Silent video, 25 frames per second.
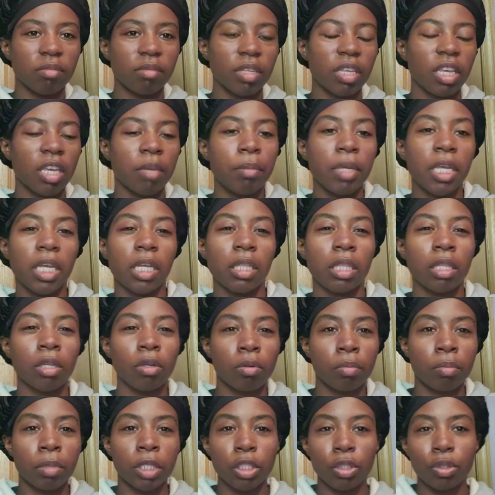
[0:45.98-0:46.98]
it'd be a
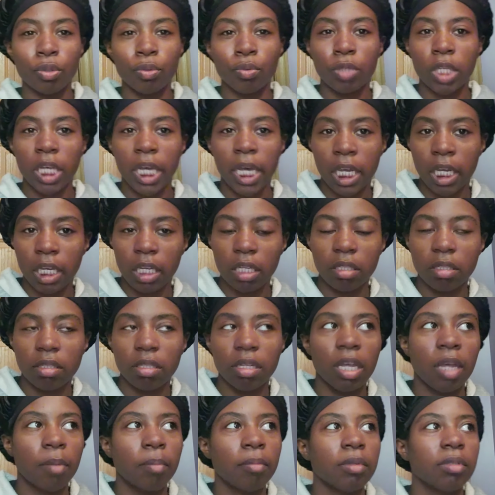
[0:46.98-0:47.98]
little bit too tight.
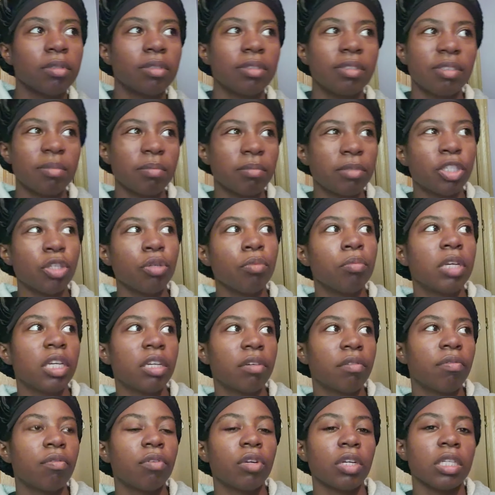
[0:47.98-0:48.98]
I'm too
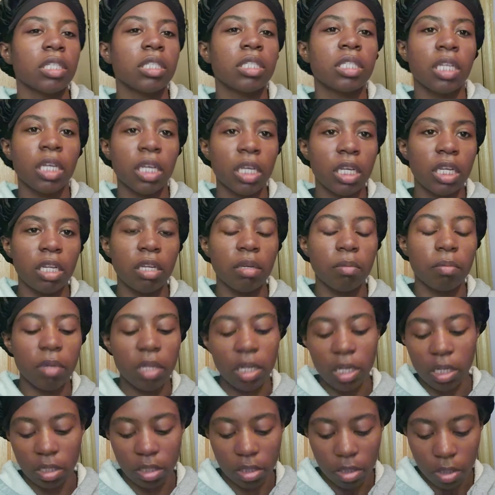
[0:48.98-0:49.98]
big for a 10.
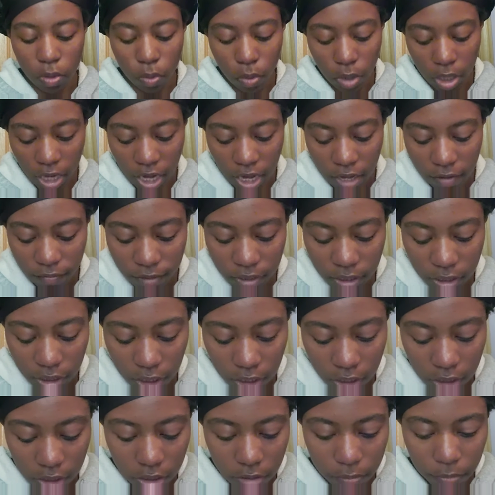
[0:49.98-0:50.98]
But going half a
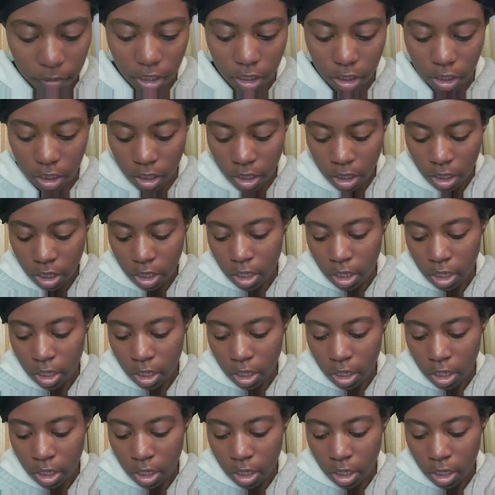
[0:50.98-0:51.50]
size is better.